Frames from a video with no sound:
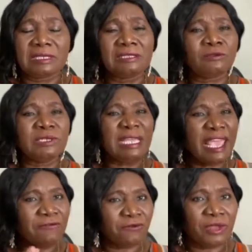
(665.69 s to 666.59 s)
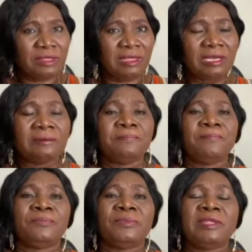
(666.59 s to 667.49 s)
It's not everything
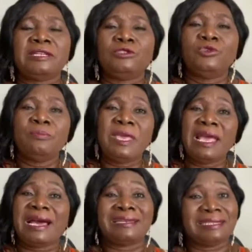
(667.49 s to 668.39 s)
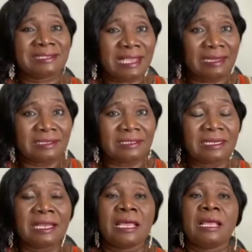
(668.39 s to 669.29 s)
that you may understand,
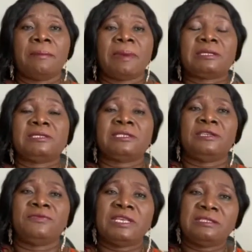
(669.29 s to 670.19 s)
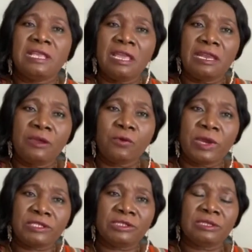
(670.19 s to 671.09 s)
but if there's any
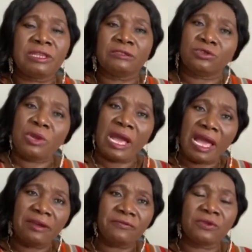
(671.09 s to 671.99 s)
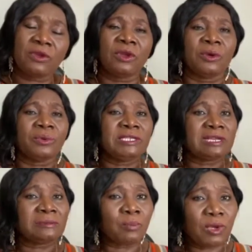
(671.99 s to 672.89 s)
question that you have which
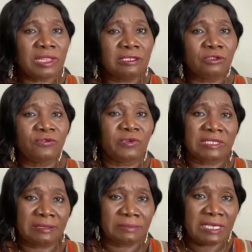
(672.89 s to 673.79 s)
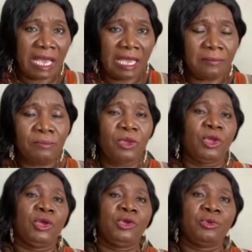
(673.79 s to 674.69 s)
has bothered you for some time,
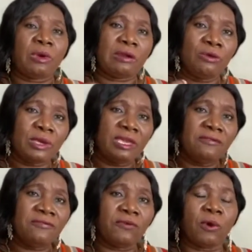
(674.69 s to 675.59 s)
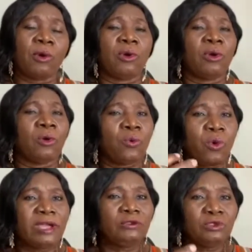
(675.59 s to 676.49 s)
you are looking for
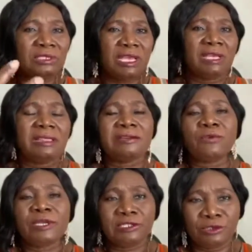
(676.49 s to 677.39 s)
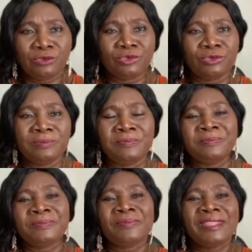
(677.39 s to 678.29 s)
where to take that question to,
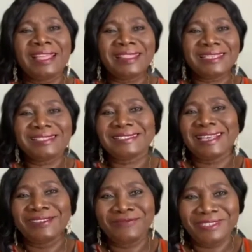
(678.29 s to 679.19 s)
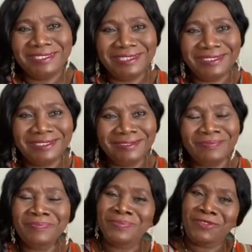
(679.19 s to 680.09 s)
then this is an invitation
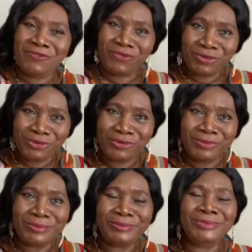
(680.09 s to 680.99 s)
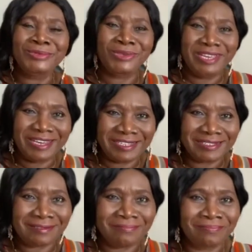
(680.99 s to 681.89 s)
for you to join us.